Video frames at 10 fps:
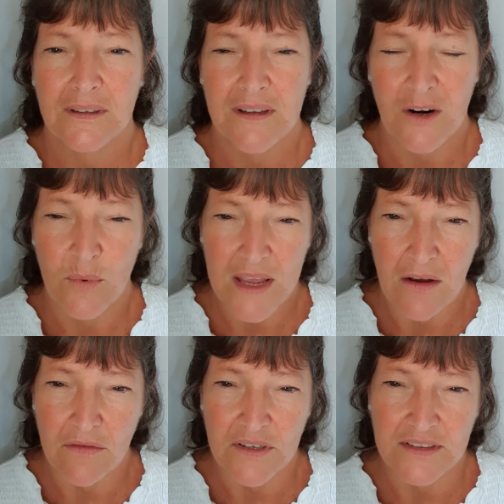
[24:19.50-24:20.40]
it will be
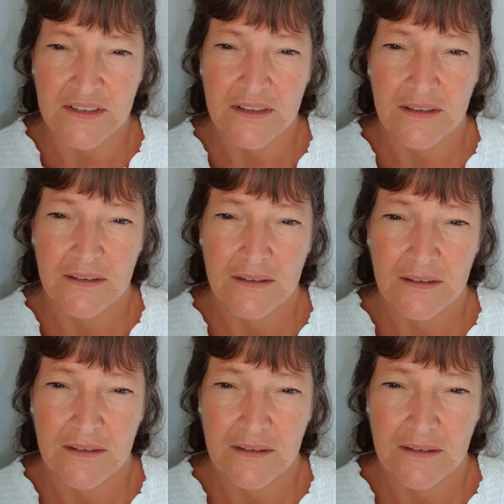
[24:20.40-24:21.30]
evident
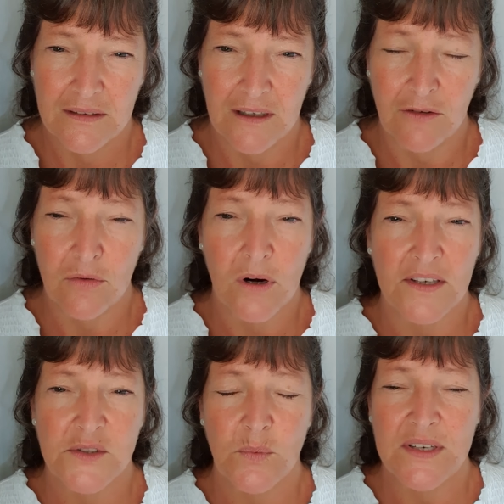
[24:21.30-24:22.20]
and
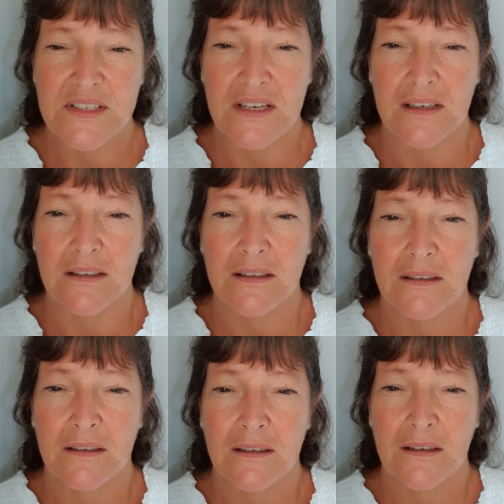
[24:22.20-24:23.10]
Christ be seen,
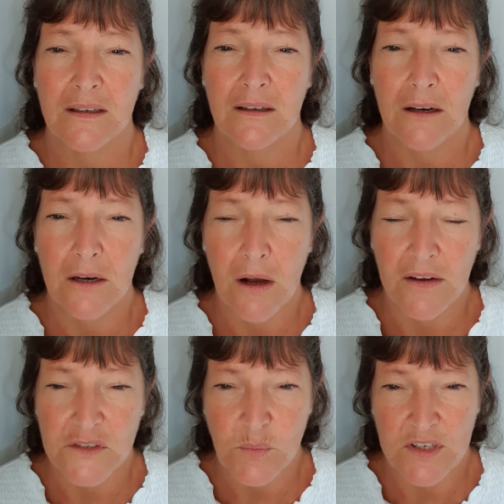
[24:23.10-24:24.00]

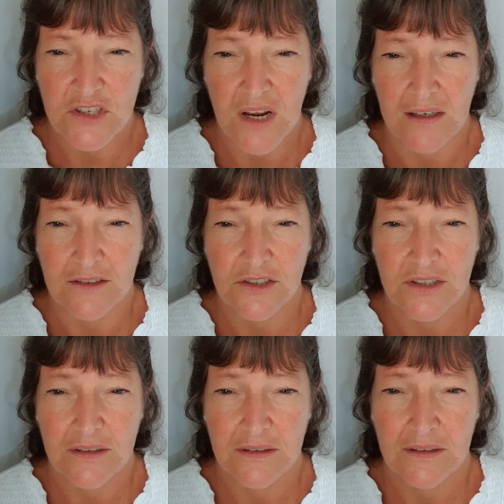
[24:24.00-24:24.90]
lives be
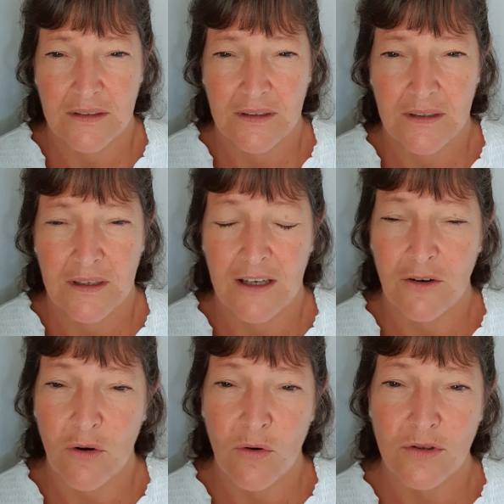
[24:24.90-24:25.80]
changed, and
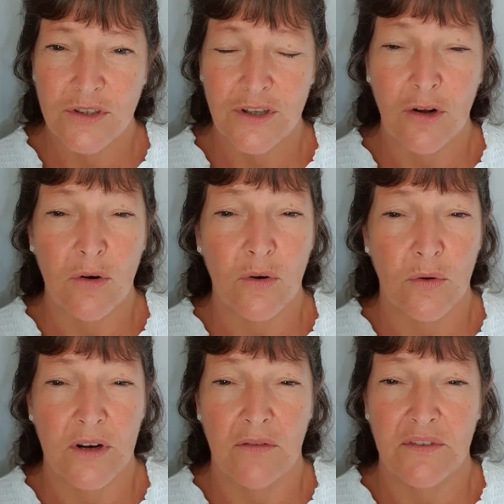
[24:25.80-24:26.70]
all to the
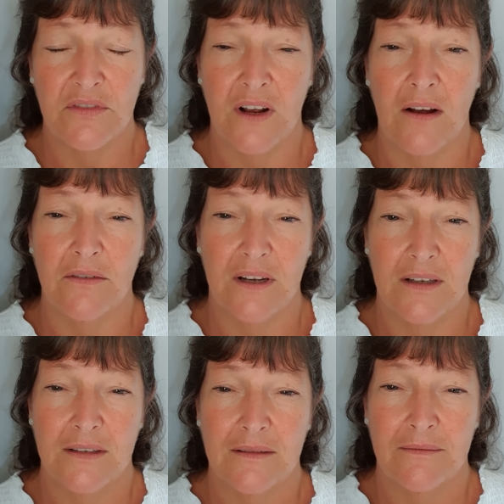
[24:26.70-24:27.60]
glory of the Father.
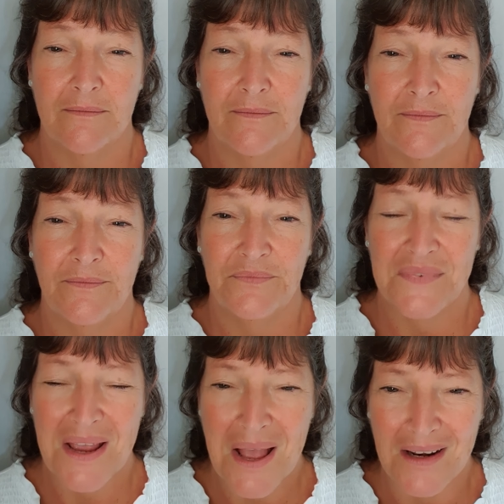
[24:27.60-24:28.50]

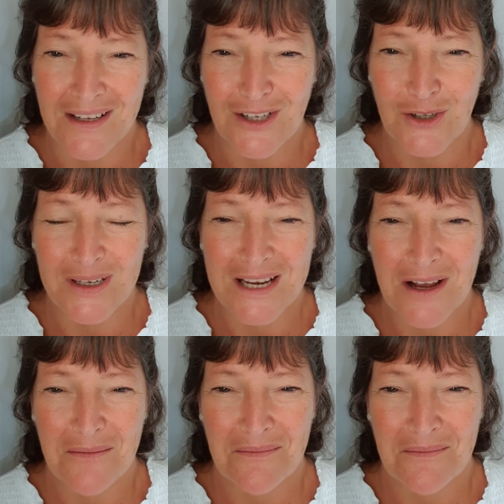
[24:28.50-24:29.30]
Hallelujah.